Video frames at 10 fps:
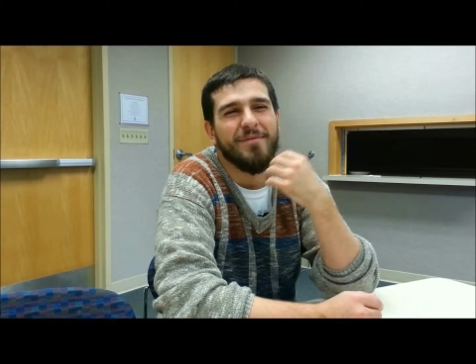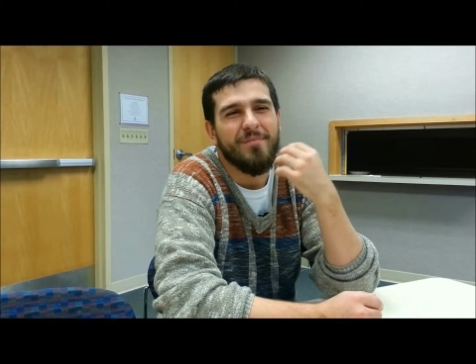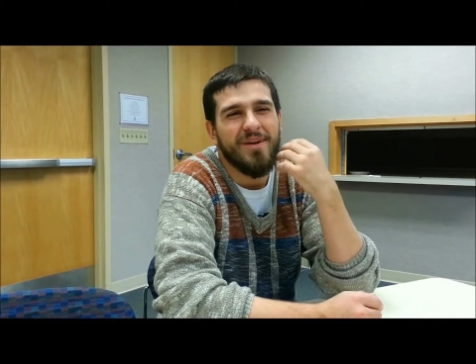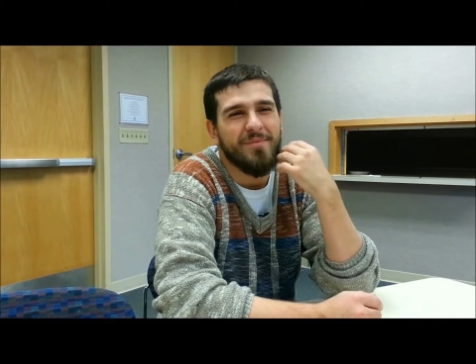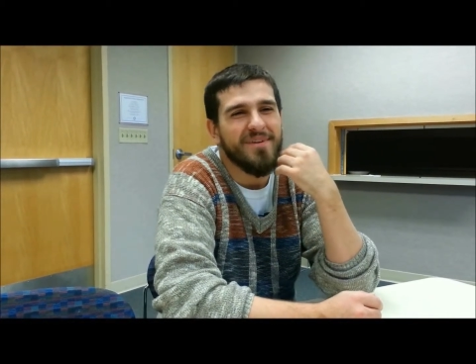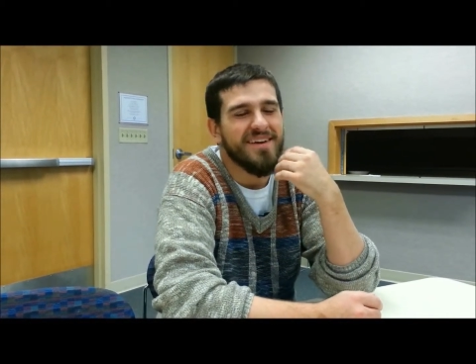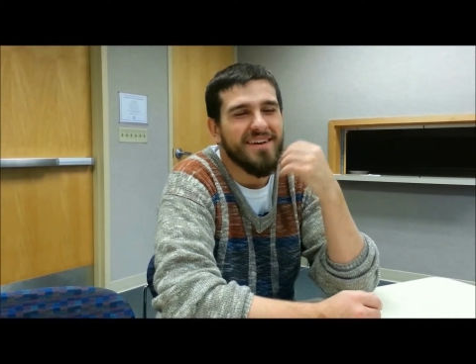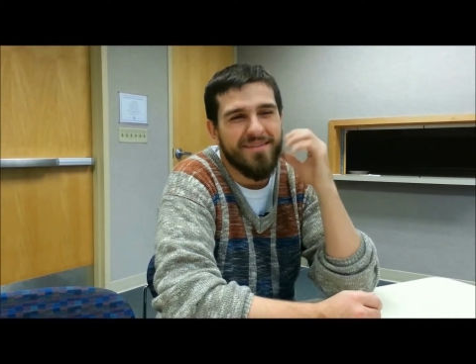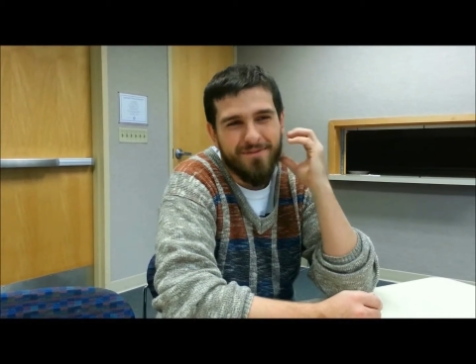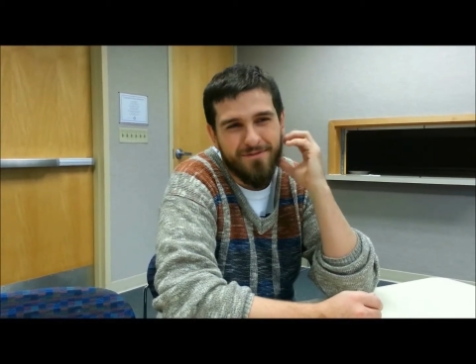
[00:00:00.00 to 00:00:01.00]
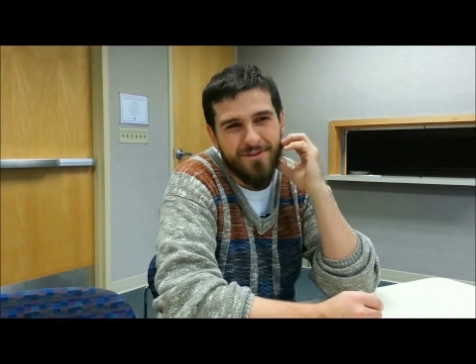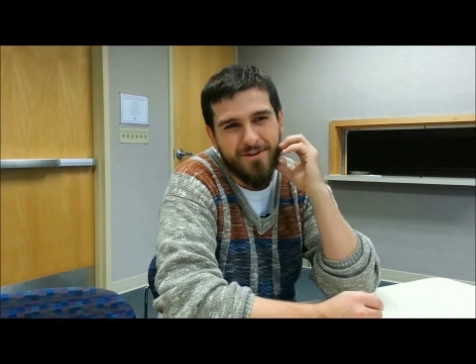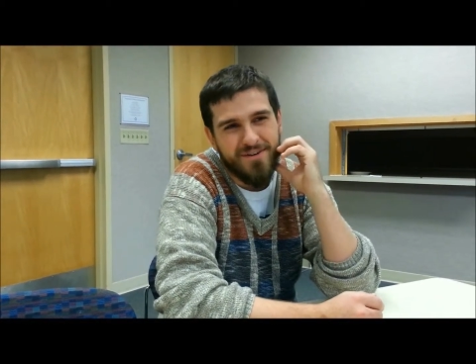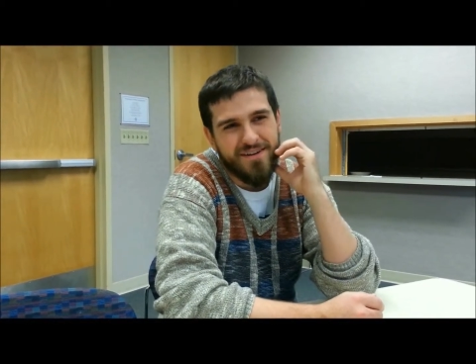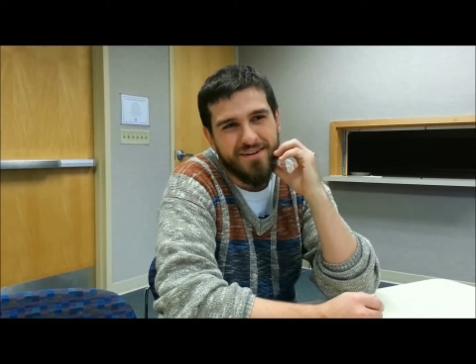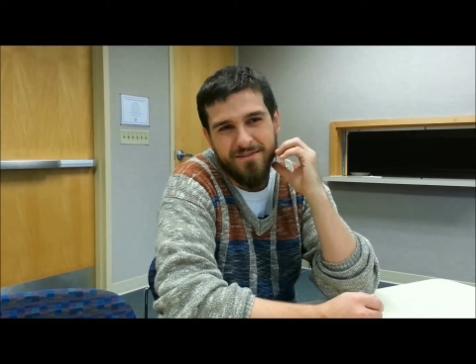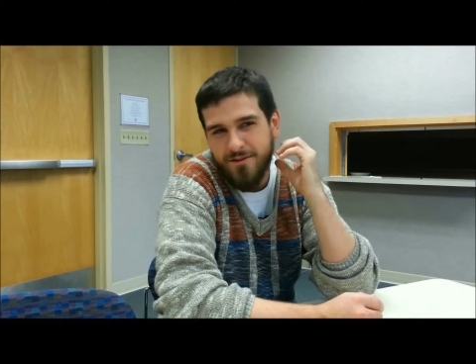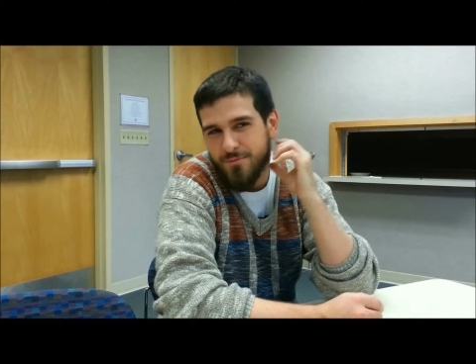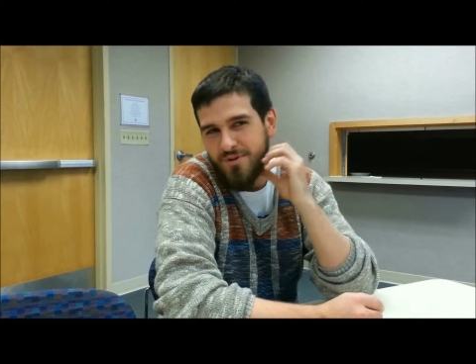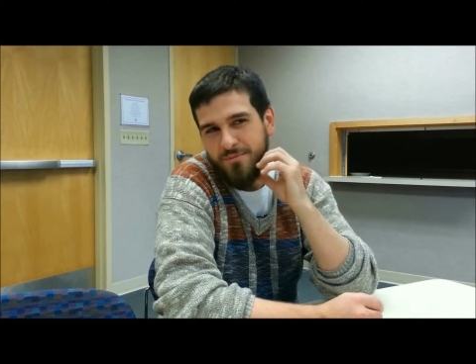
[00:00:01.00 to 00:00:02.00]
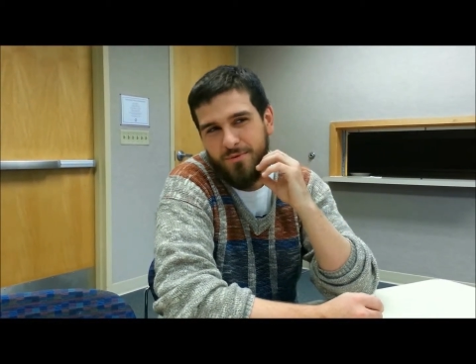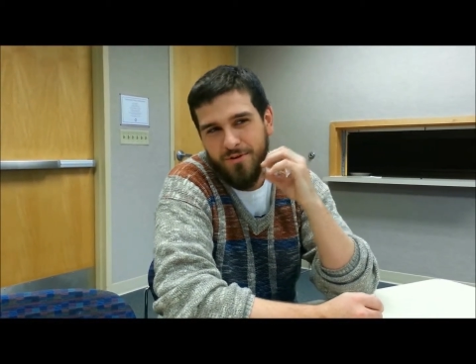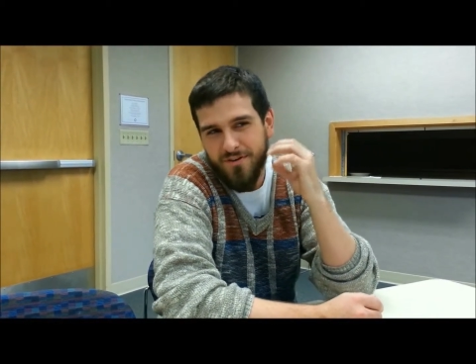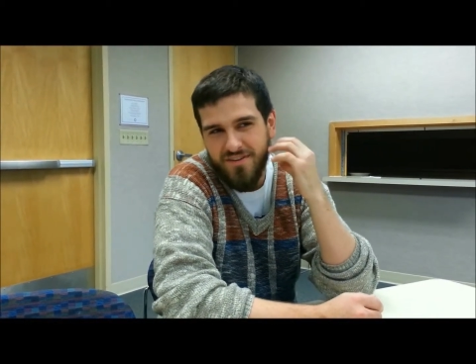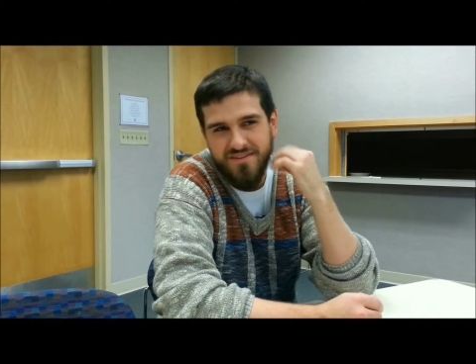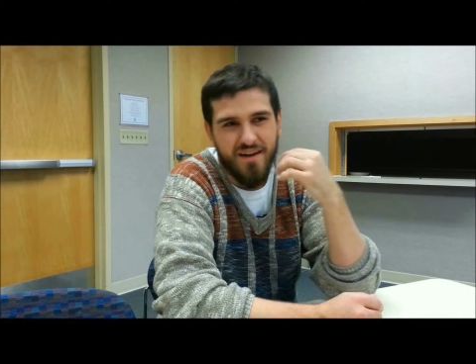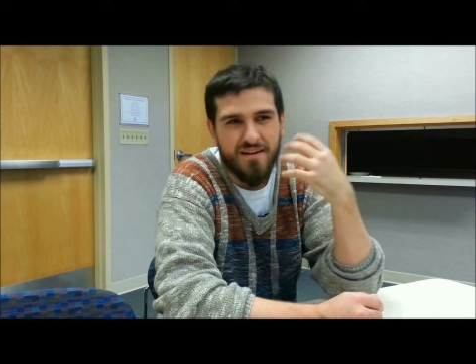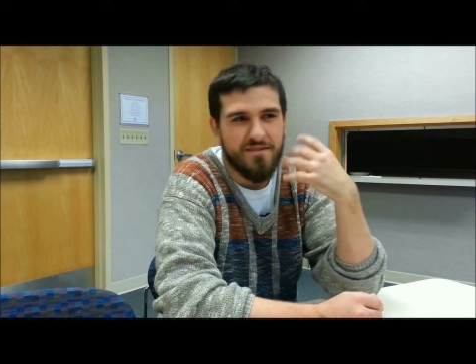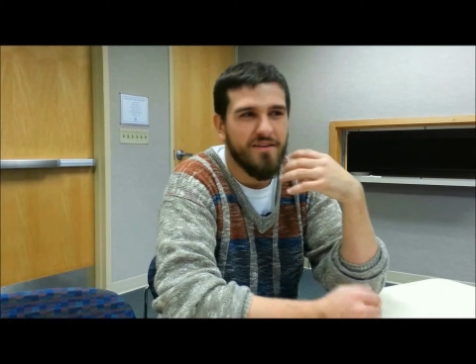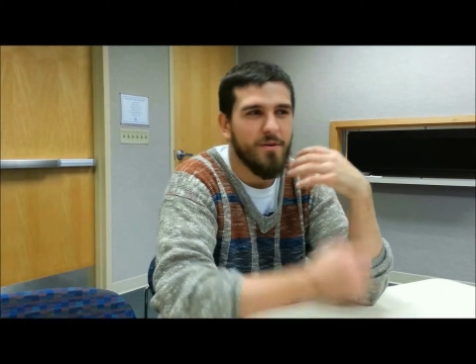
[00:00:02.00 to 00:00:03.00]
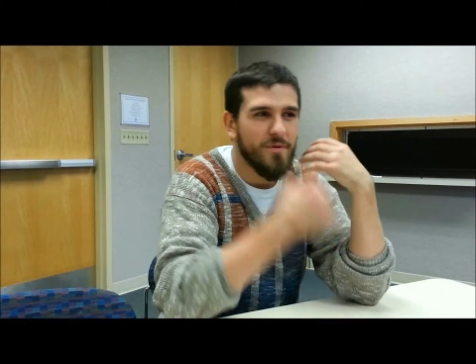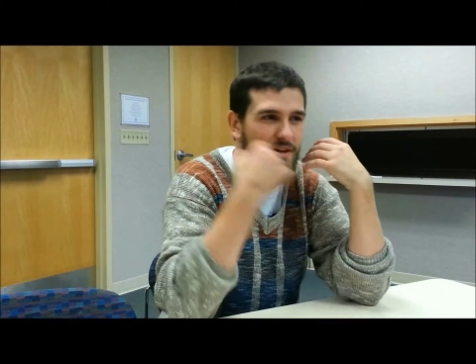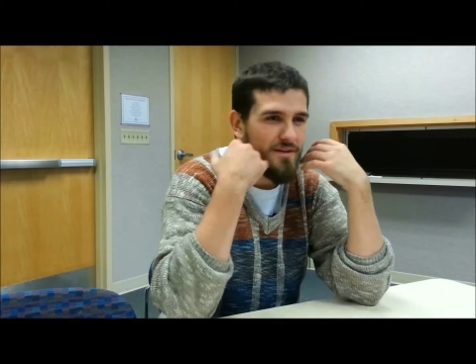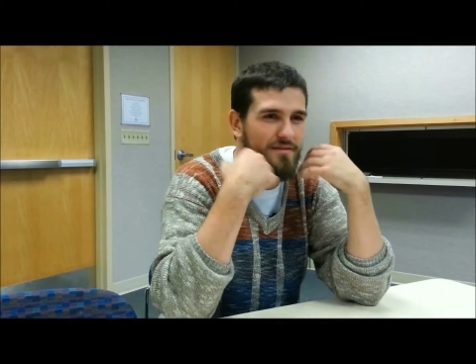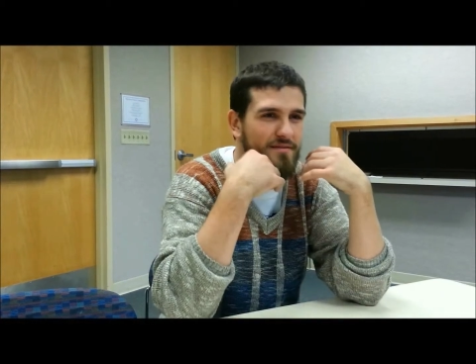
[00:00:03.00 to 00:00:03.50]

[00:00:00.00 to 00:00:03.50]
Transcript: maybe fill in a little bit more on the side so that way it,